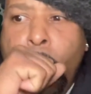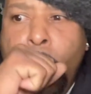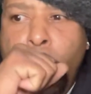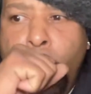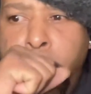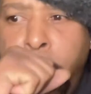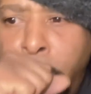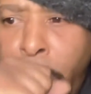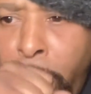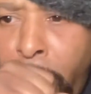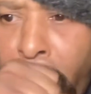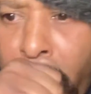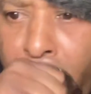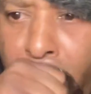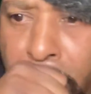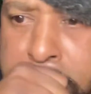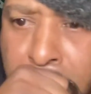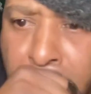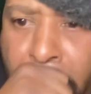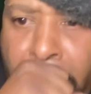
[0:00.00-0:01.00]

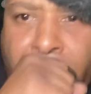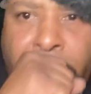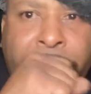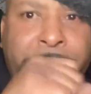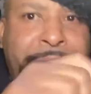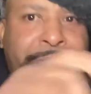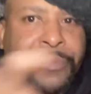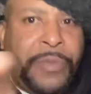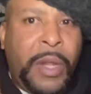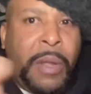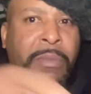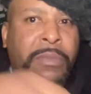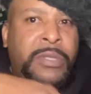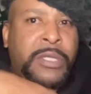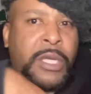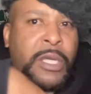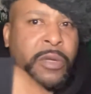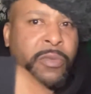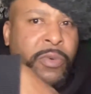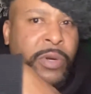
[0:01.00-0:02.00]
I'm gonna
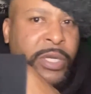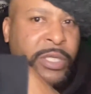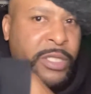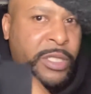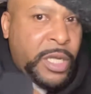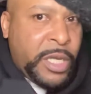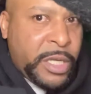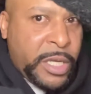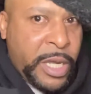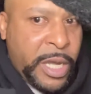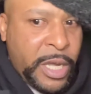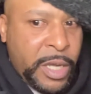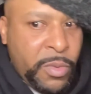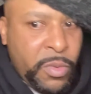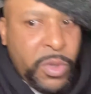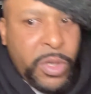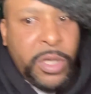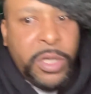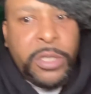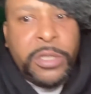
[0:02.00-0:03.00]
tell you where his good game
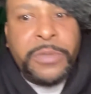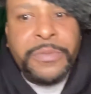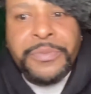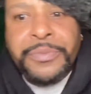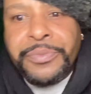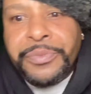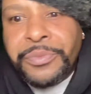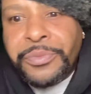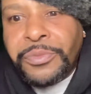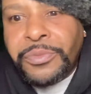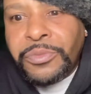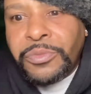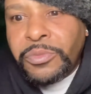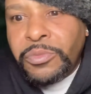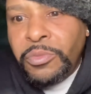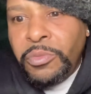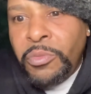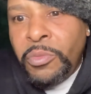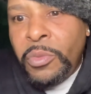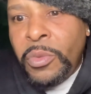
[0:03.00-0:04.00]
was.
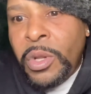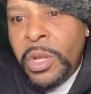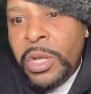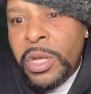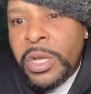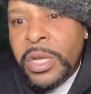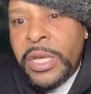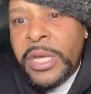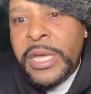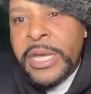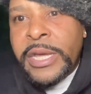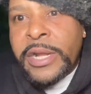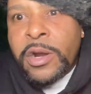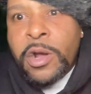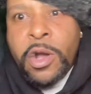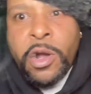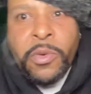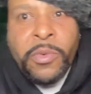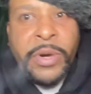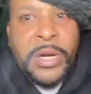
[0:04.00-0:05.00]
He had
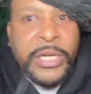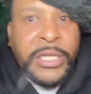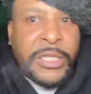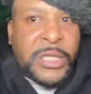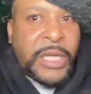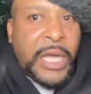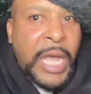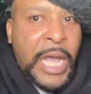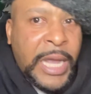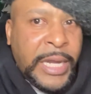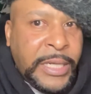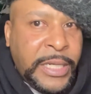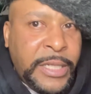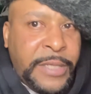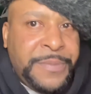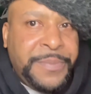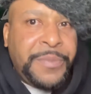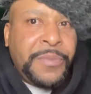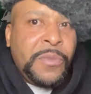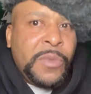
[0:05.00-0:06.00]
already signed
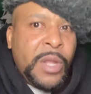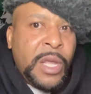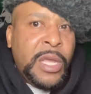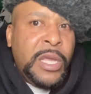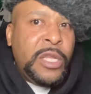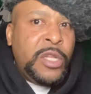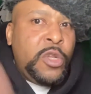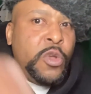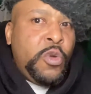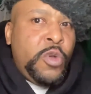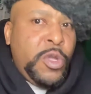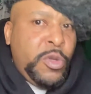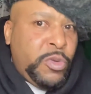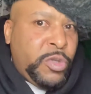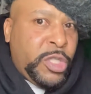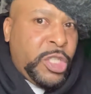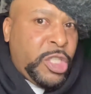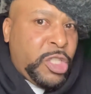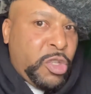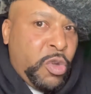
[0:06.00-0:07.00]
it and knew he
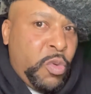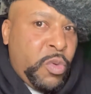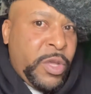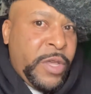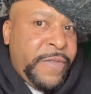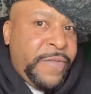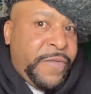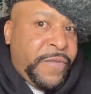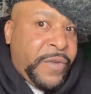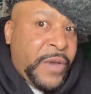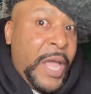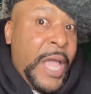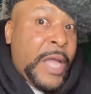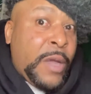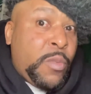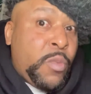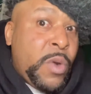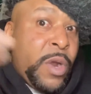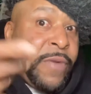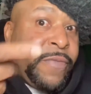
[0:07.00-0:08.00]
was just gonna get
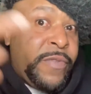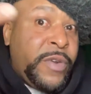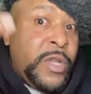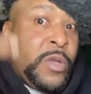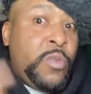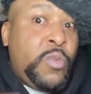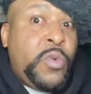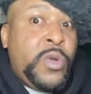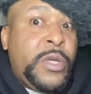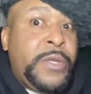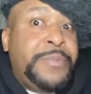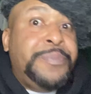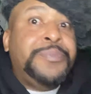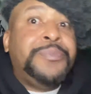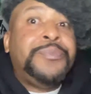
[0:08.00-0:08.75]
flack wherever he went.